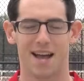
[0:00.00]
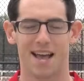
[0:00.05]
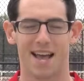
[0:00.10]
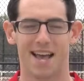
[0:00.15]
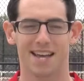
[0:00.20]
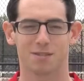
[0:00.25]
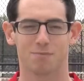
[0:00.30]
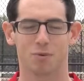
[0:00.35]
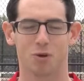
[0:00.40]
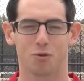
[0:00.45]
I
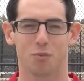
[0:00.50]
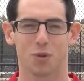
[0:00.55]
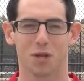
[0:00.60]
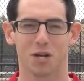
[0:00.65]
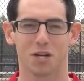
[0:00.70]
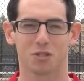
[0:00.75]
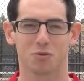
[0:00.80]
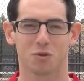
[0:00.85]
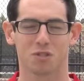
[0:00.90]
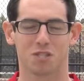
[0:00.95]
asked both
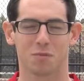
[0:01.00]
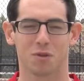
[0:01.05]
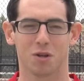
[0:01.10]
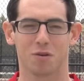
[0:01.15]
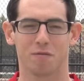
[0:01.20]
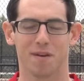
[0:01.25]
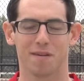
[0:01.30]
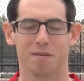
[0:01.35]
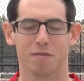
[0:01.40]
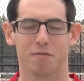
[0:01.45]
players what some of
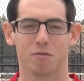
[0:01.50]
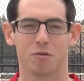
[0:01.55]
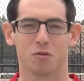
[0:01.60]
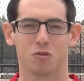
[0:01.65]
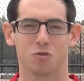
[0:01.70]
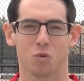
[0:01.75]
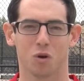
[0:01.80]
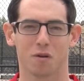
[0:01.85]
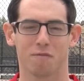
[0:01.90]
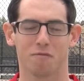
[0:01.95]
their favorite
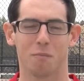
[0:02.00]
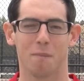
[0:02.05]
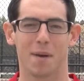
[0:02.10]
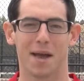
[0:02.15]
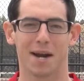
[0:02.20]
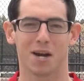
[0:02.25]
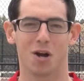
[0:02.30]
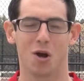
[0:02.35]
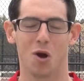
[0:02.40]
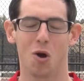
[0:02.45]
foods were from
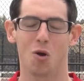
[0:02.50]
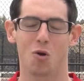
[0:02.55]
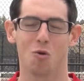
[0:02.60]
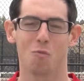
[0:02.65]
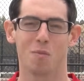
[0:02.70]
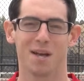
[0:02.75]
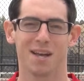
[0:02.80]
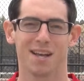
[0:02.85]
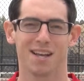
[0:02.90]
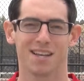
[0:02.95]
back
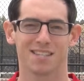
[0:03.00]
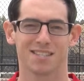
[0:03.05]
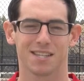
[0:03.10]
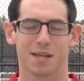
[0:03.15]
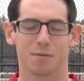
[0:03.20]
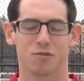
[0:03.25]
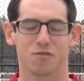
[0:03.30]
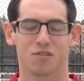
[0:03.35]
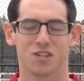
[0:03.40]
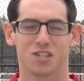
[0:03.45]
home.
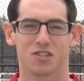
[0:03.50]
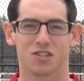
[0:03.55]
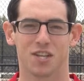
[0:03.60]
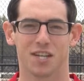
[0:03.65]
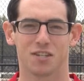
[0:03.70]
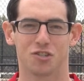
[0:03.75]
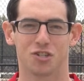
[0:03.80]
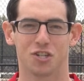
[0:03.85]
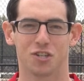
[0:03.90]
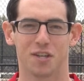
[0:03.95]
Slepchevich
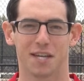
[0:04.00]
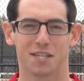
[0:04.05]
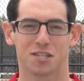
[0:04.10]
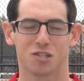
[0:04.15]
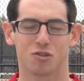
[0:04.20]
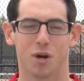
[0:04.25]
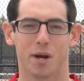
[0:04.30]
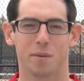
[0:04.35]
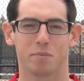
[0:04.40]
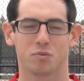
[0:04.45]
said she likes
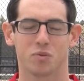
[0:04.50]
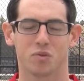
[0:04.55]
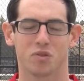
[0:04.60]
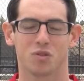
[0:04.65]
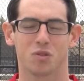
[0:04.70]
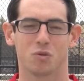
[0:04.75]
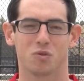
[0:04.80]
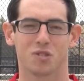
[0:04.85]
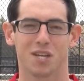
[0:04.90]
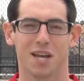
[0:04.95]
crepes with
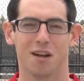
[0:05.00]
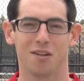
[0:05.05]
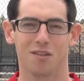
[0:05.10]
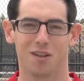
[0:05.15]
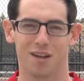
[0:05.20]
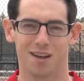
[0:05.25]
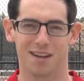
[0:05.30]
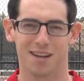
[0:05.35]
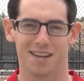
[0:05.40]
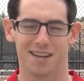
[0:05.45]

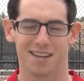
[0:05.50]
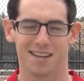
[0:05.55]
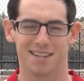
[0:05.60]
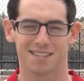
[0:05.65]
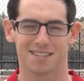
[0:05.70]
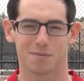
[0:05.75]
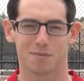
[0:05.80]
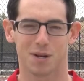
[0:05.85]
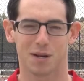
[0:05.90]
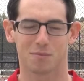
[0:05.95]
Nutella,
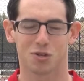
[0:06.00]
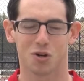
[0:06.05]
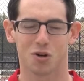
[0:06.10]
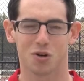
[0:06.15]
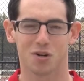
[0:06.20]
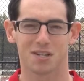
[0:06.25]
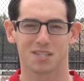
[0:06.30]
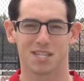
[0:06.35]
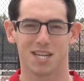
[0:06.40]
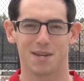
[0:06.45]
and sometimes
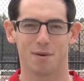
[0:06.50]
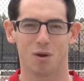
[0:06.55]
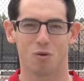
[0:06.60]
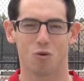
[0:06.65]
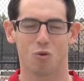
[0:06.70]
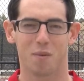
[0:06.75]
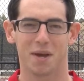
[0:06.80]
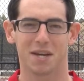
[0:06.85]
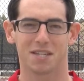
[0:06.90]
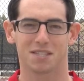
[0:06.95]
her and a teammate
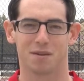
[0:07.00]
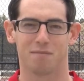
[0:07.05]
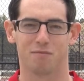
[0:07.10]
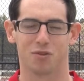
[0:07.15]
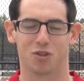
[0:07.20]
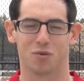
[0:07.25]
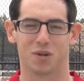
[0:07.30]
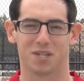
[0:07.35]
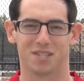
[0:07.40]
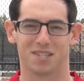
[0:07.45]
will make some
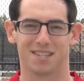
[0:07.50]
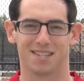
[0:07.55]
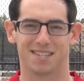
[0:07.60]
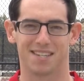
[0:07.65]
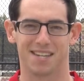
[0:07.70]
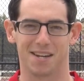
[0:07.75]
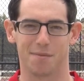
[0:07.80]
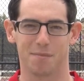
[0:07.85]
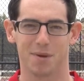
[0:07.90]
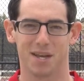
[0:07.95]
for the rest of the
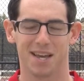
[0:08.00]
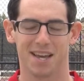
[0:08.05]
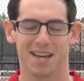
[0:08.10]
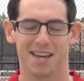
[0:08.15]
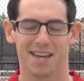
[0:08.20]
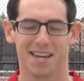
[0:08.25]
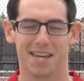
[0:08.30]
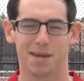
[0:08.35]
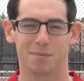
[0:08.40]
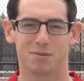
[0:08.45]
team.
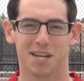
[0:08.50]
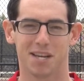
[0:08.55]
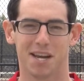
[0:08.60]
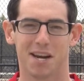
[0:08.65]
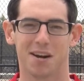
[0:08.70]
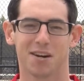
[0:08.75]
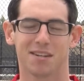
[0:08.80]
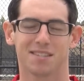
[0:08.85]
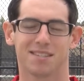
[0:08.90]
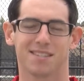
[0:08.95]
Heaps
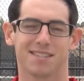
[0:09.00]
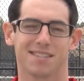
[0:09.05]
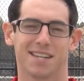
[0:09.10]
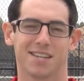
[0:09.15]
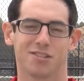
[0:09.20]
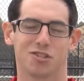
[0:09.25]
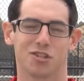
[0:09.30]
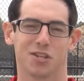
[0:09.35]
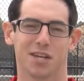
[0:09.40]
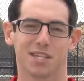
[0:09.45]
Erickson
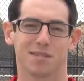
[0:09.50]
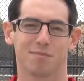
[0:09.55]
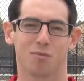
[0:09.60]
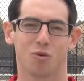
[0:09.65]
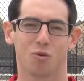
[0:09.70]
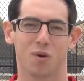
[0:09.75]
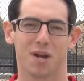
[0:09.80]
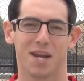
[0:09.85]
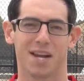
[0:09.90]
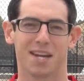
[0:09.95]
said she likes a
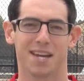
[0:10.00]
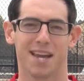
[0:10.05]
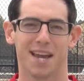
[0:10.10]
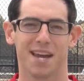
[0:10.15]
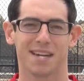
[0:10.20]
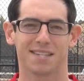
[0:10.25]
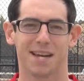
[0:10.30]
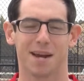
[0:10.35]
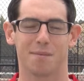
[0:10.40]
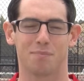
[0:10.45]
meringue
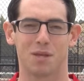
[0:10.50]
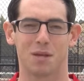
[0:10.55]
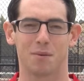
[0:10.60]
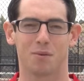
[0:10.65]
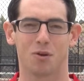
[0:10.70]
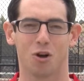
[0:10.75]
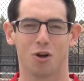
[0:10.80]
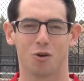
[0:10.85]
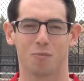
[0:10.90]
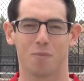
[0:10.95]
cake type thing
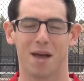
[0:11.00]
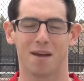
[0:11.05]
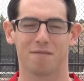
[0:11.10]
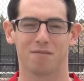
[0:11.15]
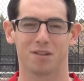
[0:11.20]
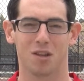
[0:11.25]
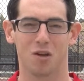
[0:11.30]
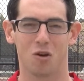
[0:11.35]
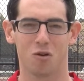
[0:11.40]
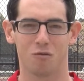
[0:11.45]
called
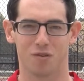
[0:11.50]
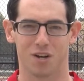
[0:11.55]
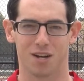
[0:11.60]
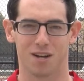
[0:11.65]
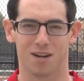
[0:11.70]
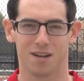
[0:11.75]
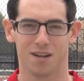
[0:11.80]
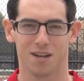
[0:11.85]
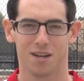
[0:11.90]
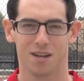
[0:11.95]
pavlova.